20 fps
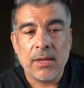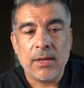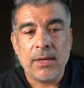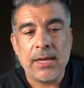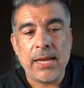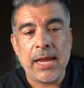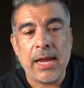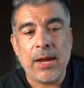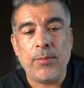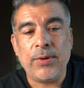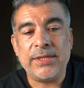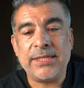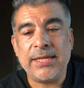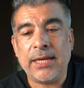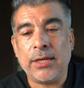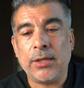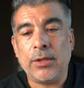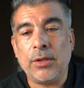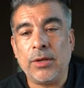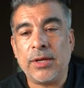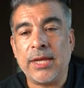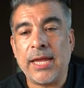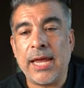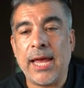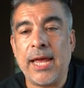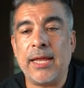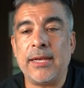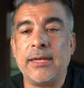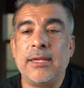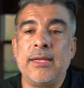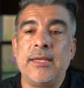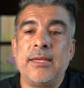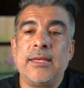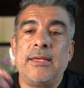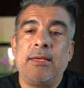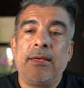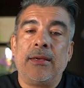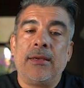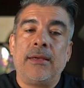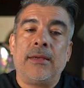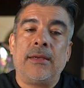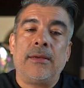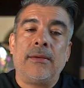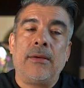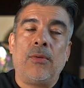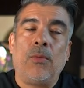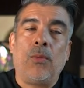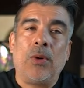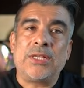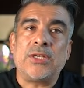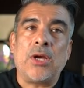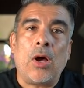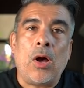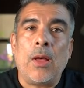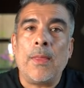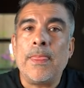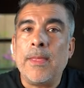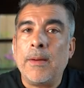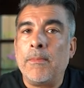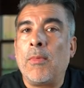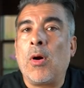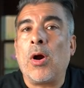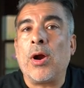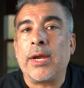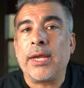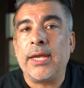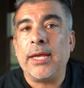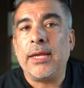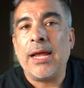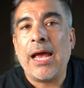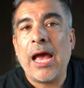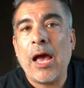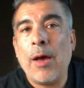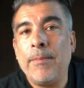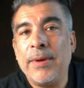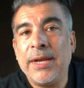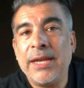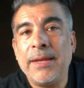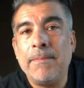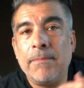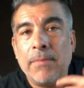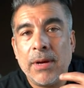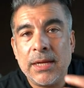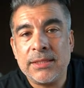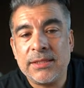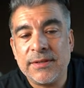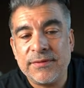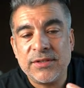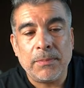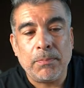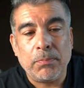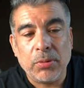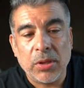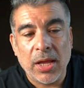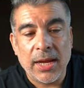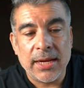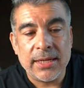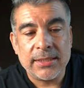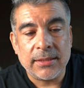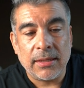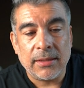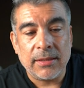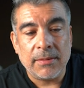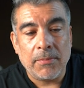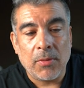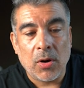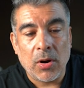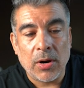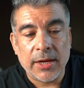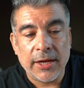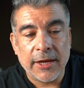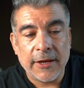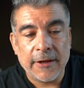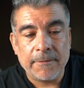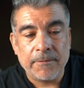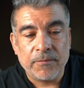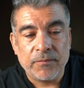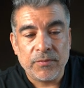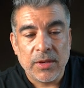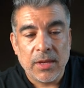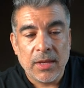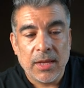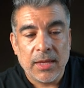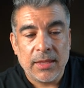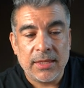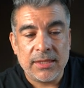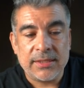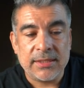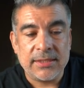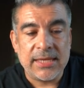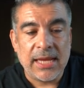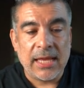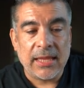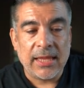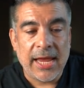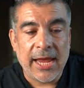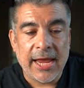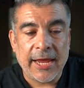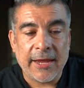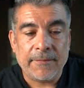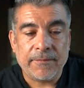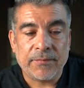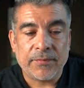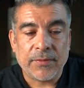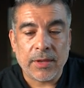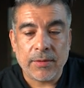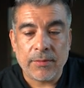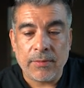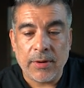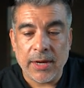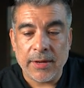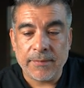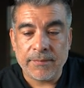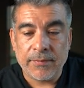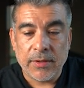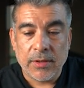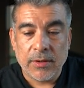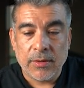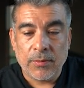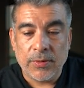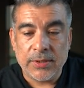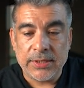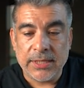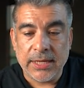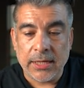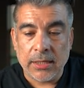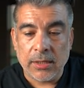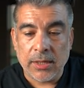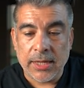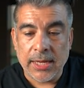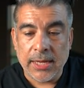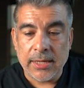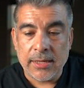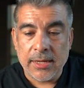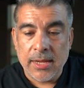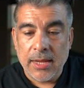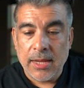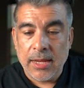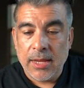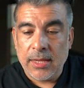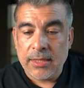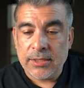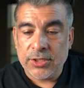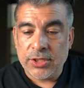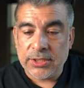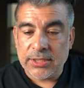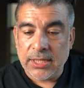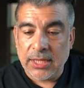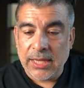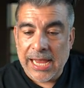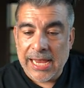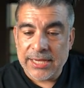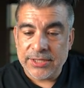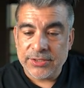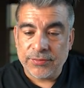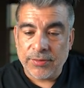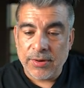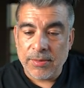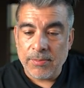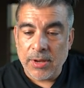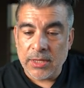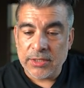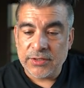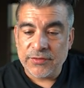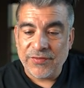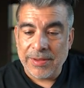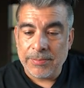Now we take a look at what's on the market. How many months of supply is on the market? This is LA, right? We take a look at just the last 3 months,